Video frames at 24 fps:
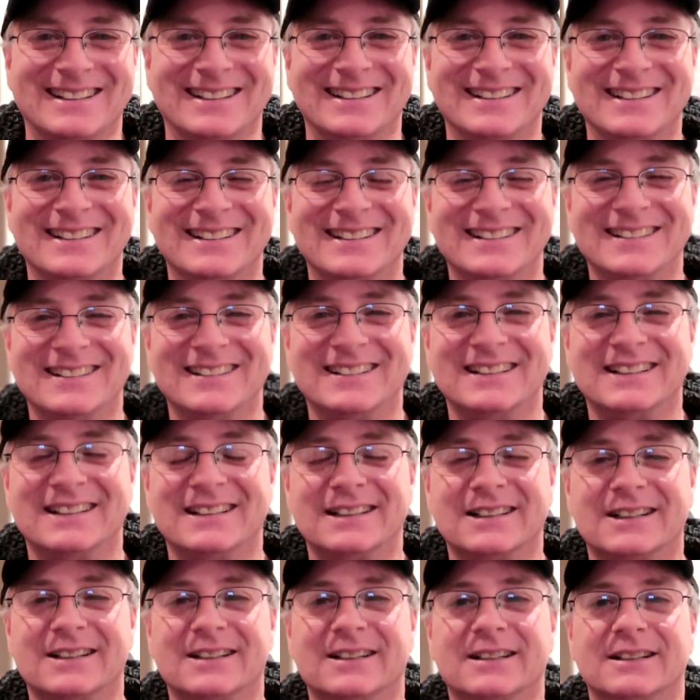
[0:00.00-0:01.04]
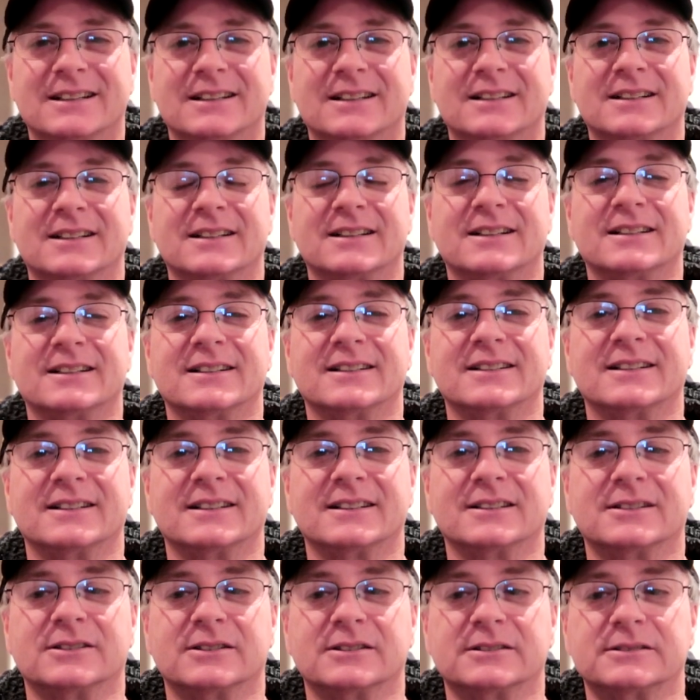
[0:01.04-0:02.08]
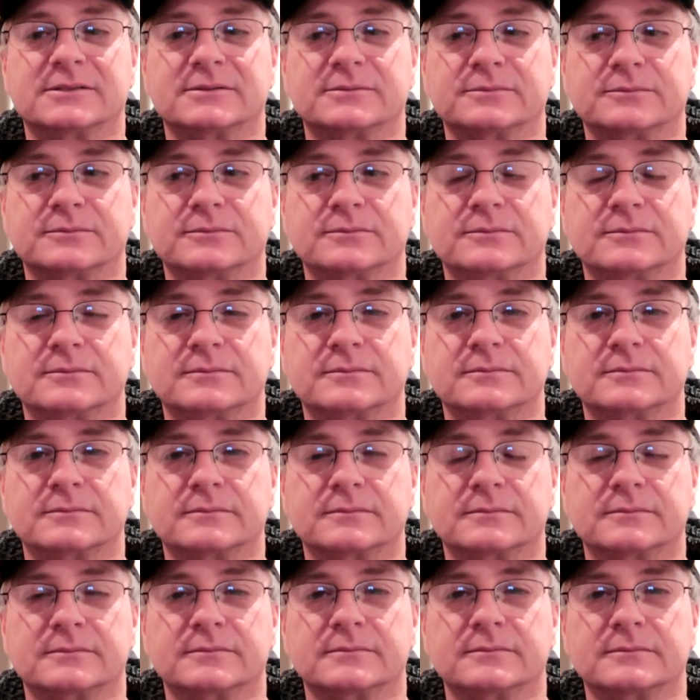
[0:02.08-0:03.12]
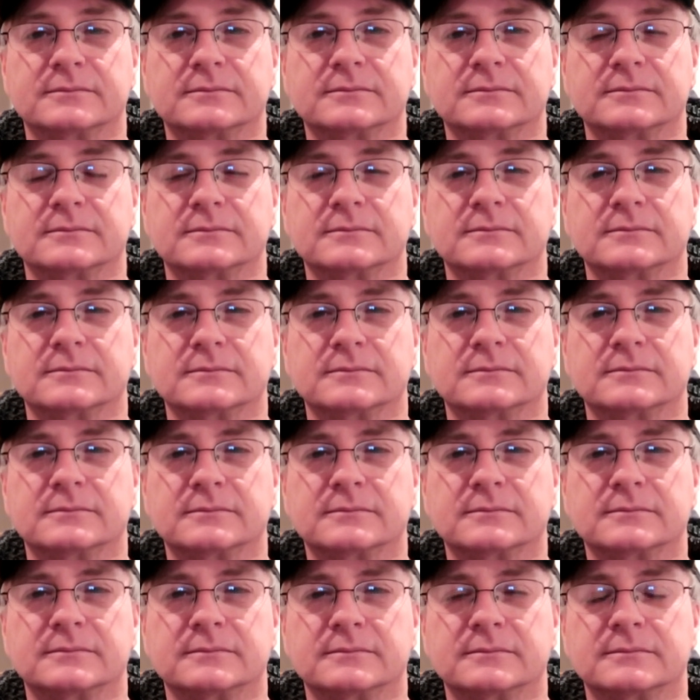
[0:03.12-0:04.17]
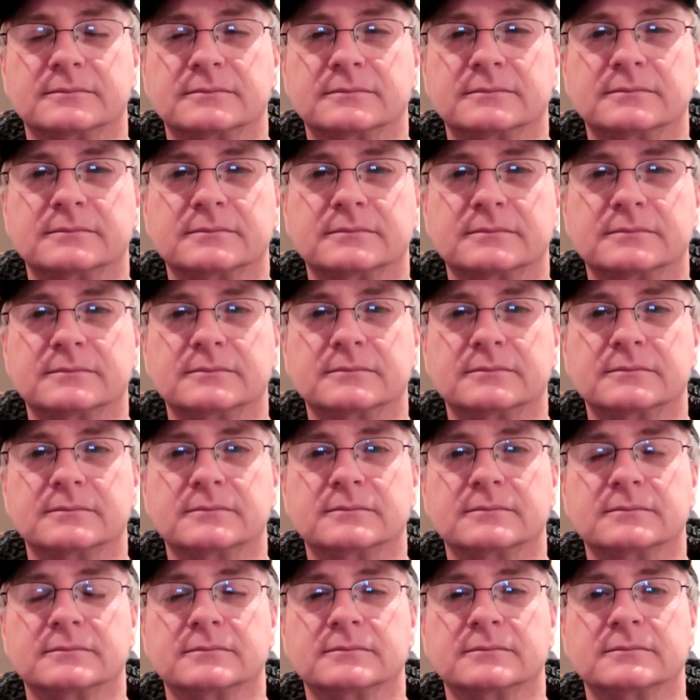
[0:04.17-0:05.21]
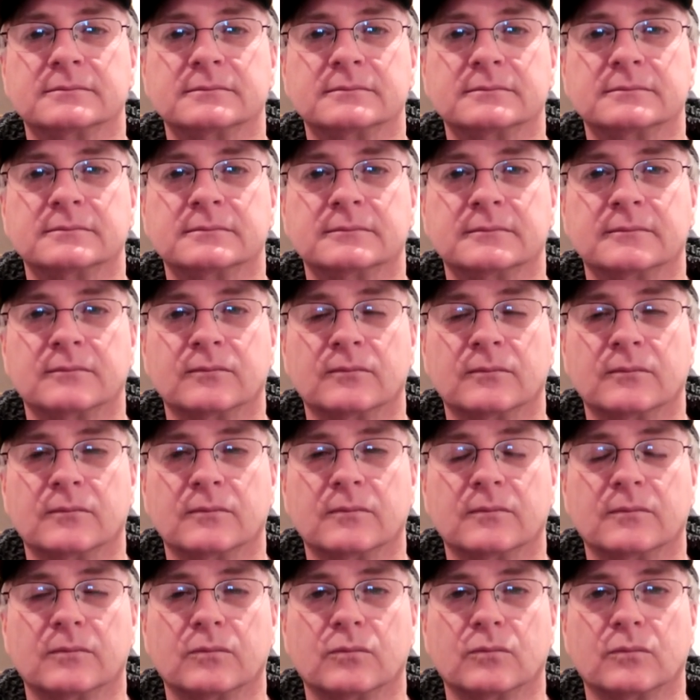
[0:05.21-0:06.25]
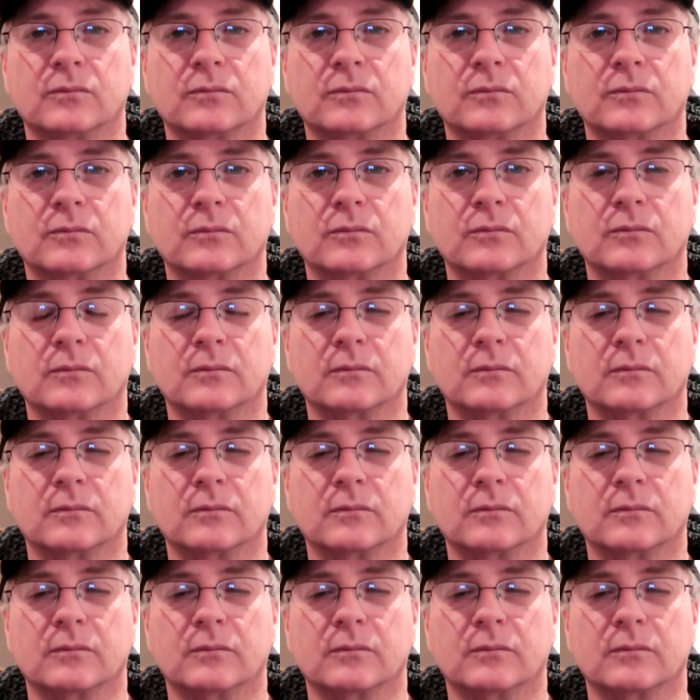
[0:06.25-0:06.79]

(silent)